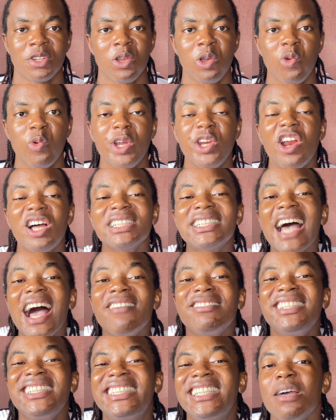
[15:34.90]
We don't
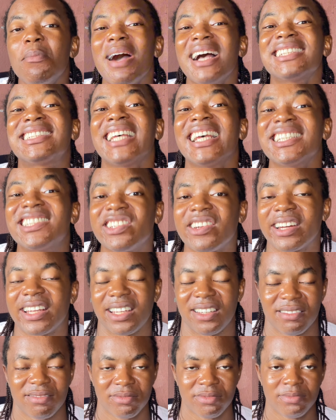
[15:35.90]
have the same ancestry,